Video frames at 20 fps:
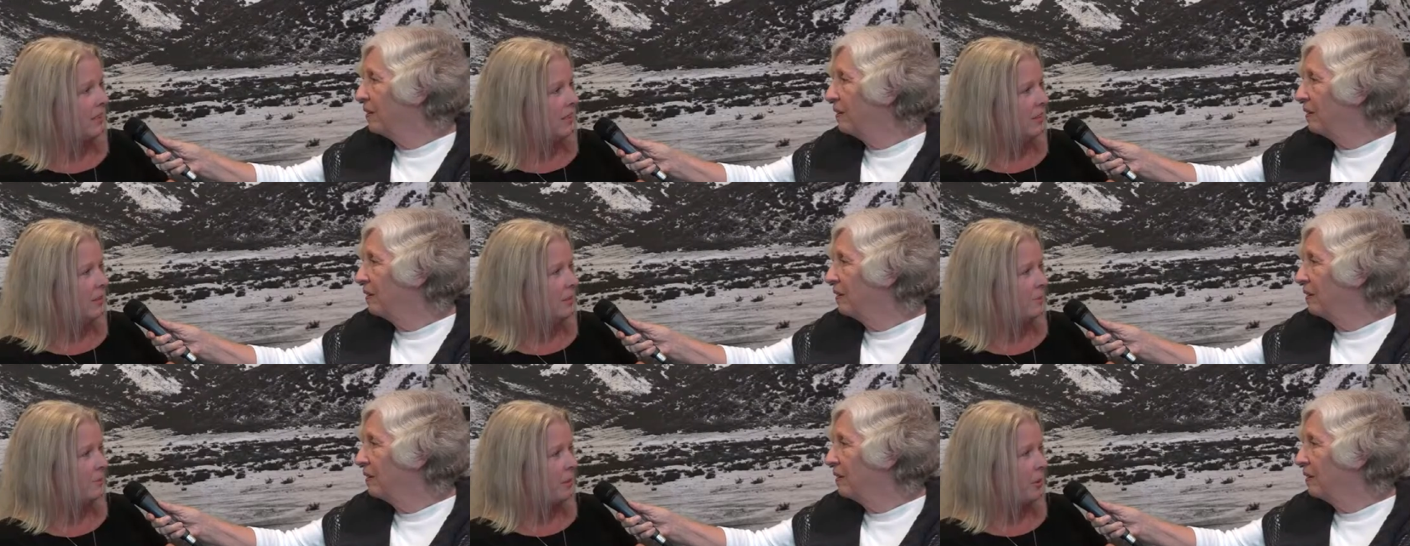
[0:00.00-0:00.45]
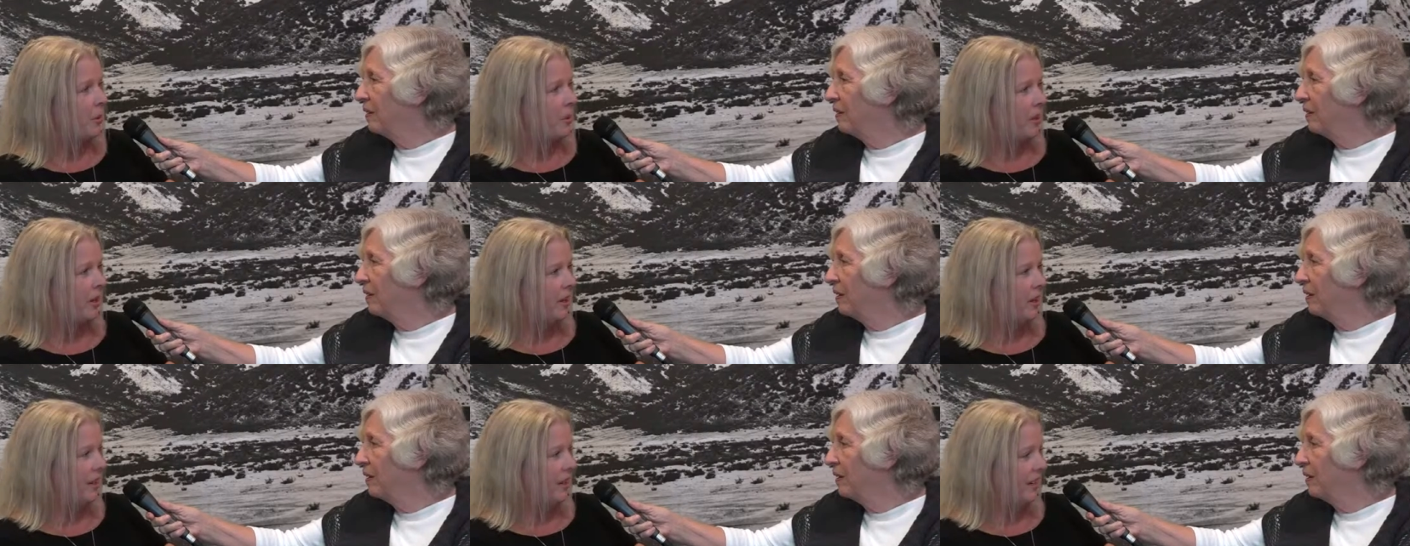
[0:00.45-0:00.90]

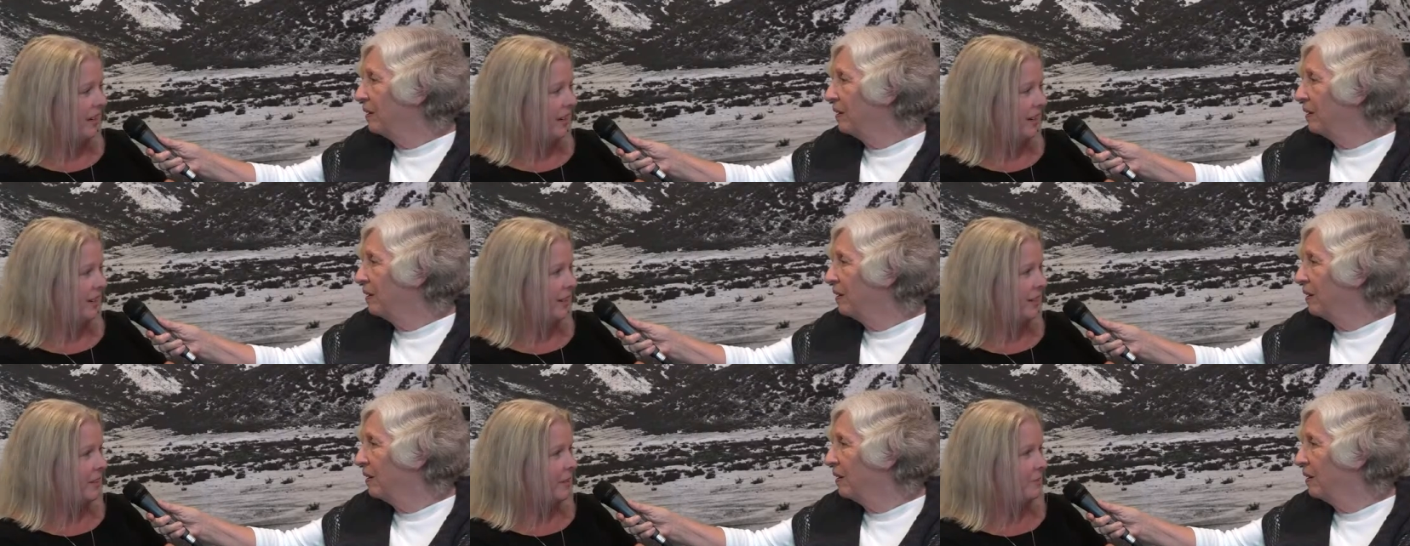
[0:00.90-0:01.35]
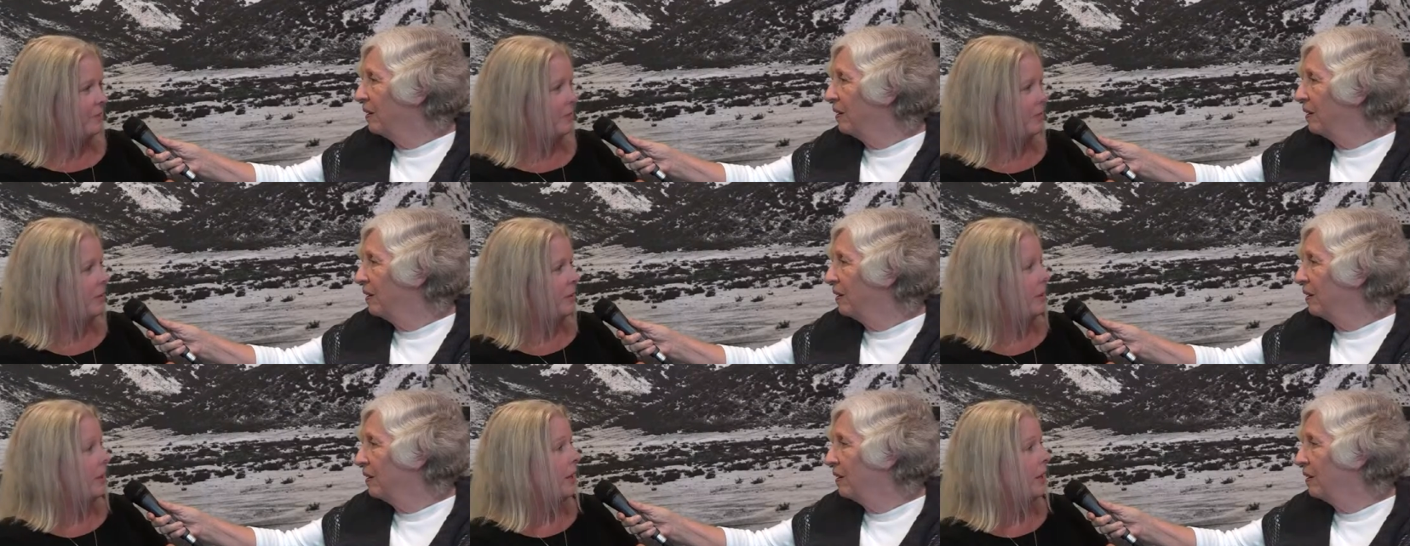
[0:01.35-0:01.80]
Speaker 1: for uh,
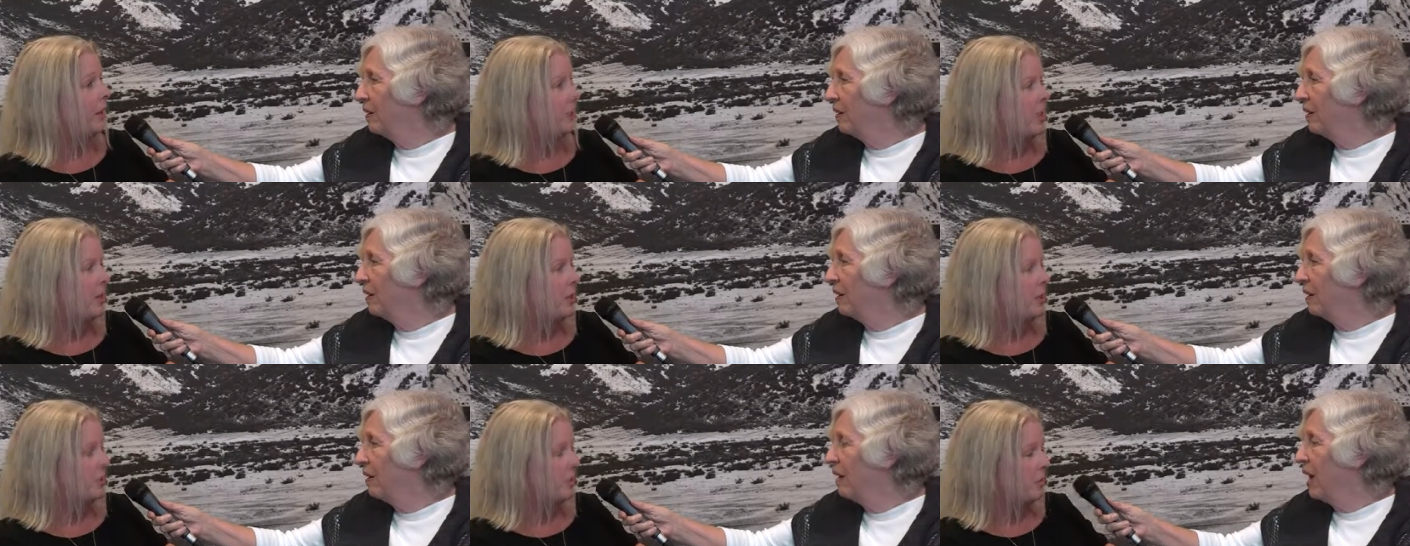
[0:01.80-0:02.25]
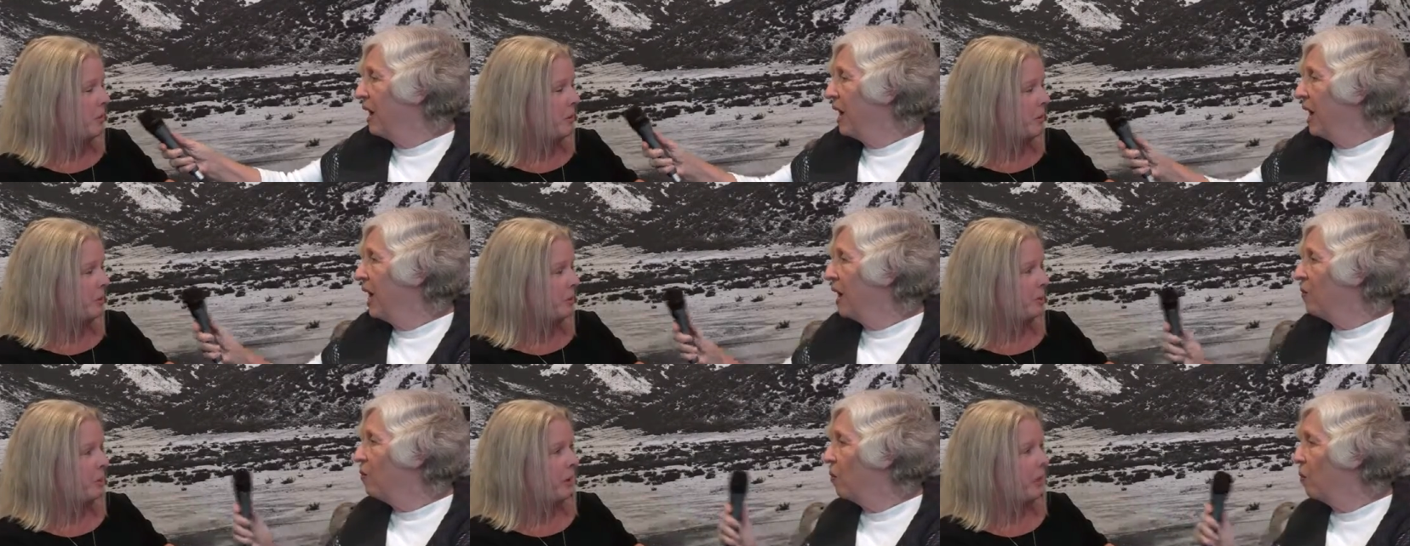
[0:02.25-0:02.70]
the refuge the
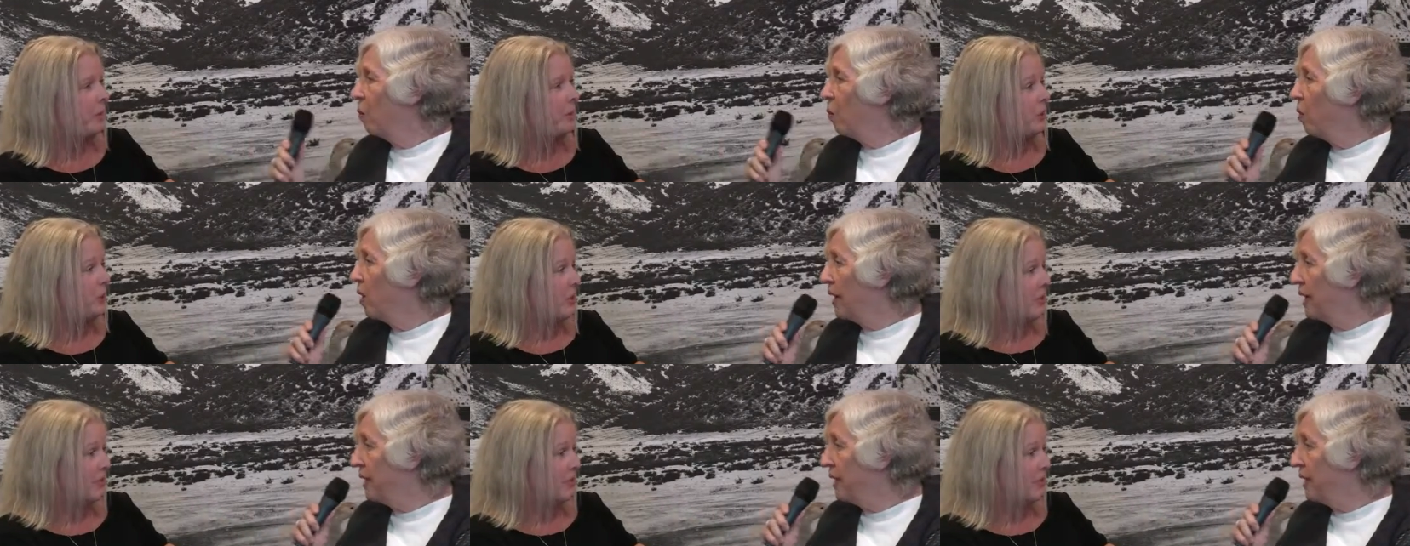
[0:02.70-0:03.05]
Muleshoe what